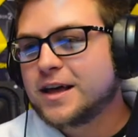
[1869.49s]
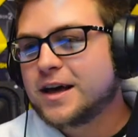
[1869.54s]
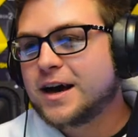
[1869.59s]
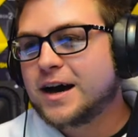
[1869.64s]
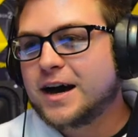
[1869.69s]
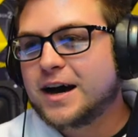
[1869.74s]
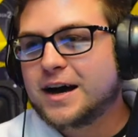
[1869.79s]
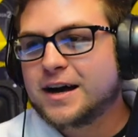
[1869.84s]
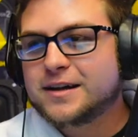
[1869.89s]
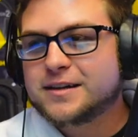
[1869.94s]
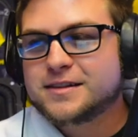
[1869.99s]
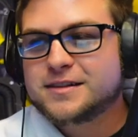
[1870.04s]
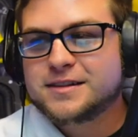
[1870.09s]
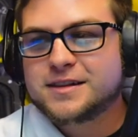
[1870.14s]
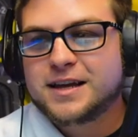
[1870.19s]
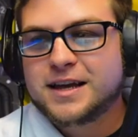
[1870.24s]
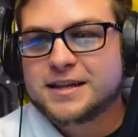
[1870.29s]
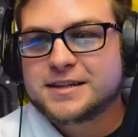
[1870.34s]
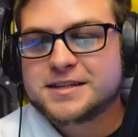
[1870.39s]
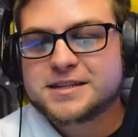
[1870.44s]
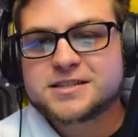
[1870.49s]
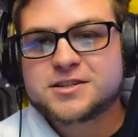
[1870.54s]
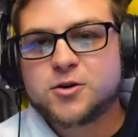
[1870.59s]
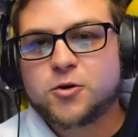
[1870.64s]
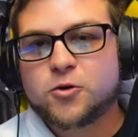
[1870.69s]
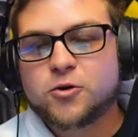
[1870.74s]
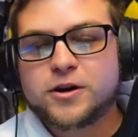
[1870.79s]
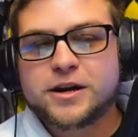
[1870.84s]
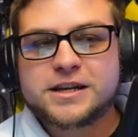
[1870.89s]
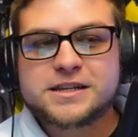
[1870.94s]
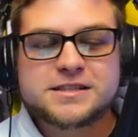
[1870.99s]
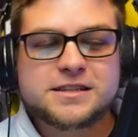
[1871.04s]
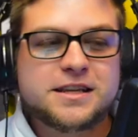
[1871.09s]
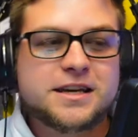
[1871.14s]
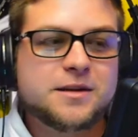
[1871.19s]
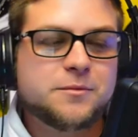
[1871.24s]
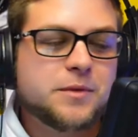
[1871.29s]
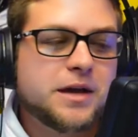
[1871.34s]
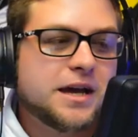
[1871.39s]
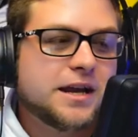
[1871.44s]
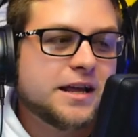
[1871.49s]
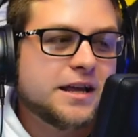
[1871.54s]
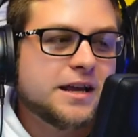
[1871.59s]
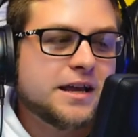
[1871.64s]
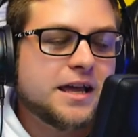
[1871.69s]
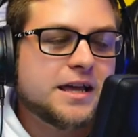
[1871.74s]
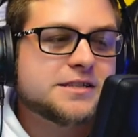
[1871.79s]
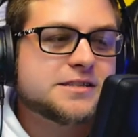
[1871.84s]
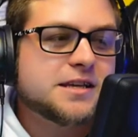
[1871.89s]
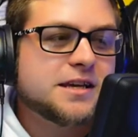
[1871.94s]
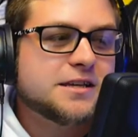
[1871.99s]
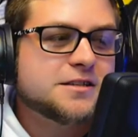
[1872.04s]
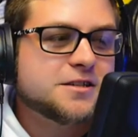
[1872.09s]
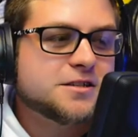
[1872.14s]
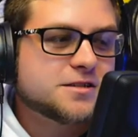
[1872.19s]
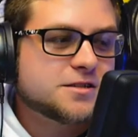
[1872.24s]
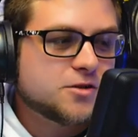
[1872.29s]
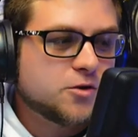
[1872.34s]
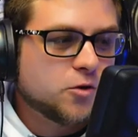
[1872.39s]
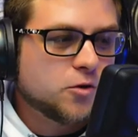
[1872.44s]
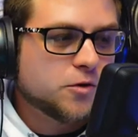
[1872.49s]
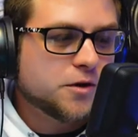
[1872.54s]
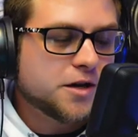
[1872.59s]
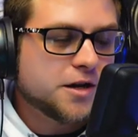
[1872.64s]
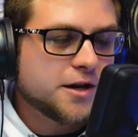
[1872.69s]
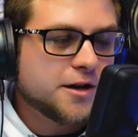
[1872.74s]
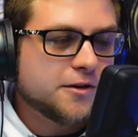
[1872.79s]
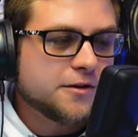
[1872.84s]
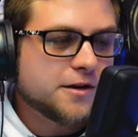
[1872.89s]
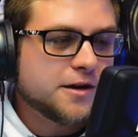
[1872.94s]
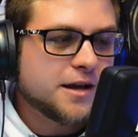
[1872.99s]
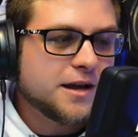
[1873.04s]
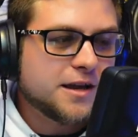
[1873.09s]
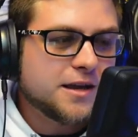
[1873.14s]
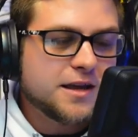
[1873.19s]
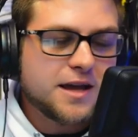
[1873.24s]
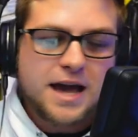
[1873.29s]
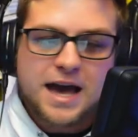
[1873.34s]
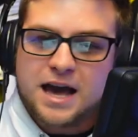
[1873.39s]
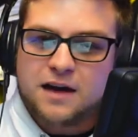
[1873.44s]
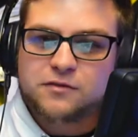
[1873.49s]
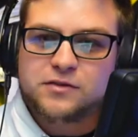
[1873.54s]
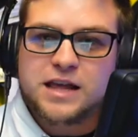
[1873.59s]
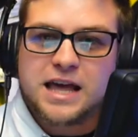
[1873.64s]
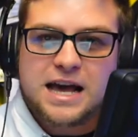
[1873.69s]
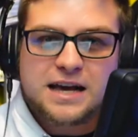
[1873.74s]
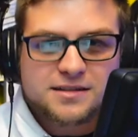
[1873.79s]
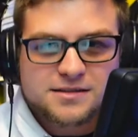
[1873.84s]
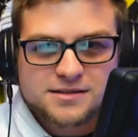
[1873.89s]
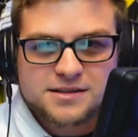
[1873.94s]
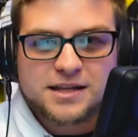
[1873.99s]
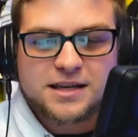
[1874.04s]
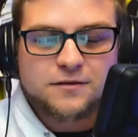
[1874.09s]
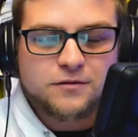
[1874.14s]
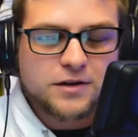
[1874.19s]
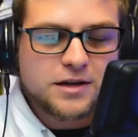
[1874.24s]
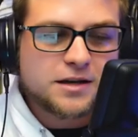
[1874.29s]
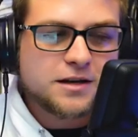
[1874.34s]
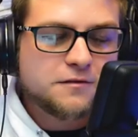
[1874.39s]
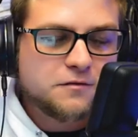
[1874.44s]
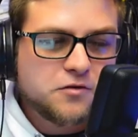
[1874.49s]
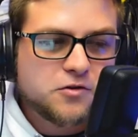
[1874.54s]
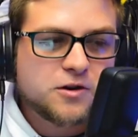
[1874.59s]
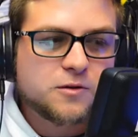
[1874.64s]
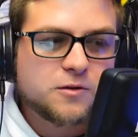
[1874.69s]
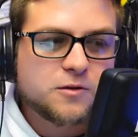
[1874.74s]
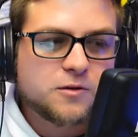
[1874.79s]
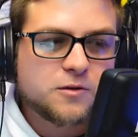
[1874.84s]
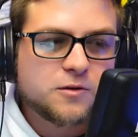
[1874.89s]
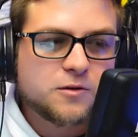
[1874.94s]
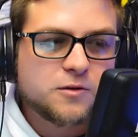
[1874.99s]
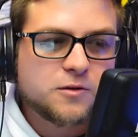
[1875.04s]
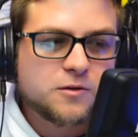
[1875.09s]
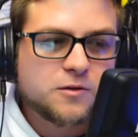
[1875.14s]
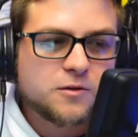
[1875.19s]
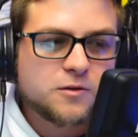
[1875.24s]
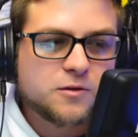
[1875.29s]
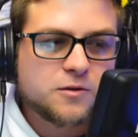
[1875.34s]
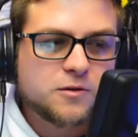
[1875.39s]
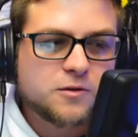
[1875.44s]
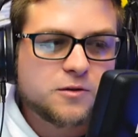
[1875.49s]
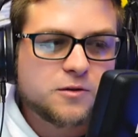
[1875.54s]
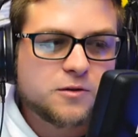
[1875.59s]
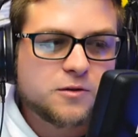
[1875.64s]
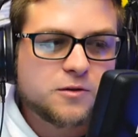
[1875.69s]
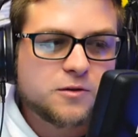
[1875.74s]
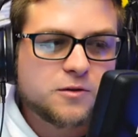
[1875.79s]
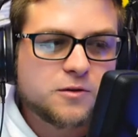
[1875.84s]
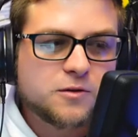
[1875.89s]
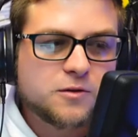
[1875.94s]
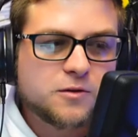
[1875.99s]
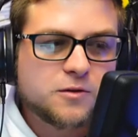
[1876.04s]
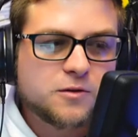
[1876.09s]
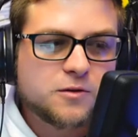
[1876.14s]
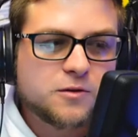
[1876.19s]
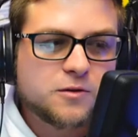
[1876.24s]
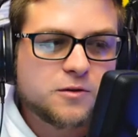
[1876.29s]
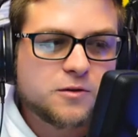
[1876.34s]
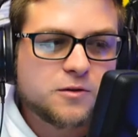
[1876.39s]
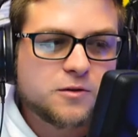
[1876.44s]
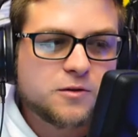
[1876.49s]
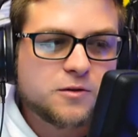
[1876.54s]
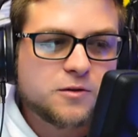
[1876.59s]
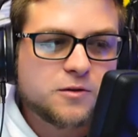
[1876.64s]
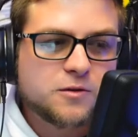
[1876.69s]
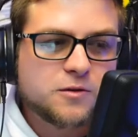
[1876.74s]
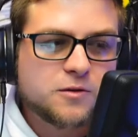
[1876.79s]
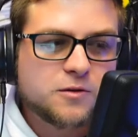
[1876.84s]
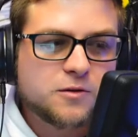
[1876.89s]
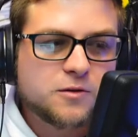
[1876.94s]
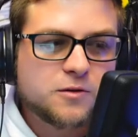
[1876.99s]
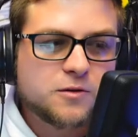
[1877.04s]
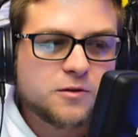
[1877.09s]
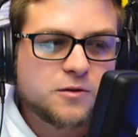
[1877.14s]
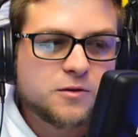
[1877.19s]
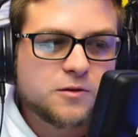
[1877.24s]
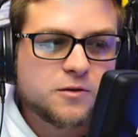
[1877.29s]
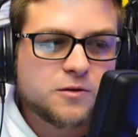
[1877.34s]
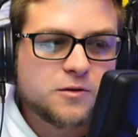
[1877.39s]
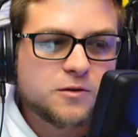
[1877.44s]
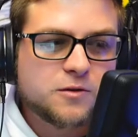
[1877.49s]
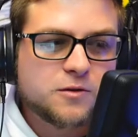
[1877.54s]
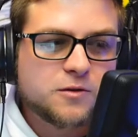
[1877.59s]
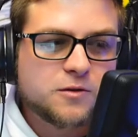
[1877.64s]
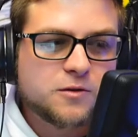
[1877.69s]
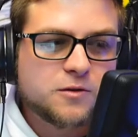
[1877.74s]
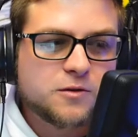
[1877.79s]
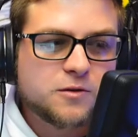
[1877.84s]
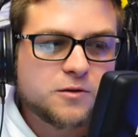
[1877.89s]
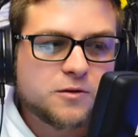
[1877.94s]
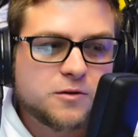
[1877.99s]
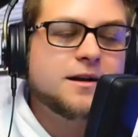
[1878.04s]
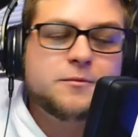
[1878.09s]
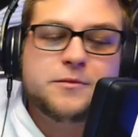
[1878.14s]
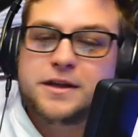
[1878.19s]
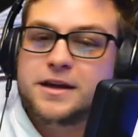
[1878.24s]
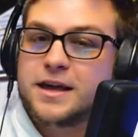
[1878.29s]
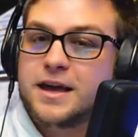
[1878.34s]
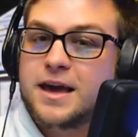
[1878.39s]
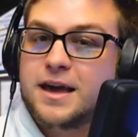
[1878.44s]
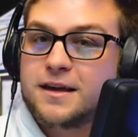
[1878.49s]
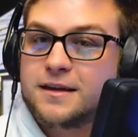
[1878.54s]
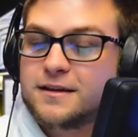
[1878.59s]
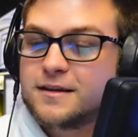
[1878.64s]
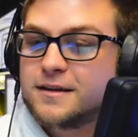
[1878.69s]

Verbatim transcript: Uh, Discord is lit, man. It, it's it's just cool. You know, you, you have to ask Deviant if you can be invited. I know Saber wanted to get invited, Bill wanted to get invited, and I'm like, hey,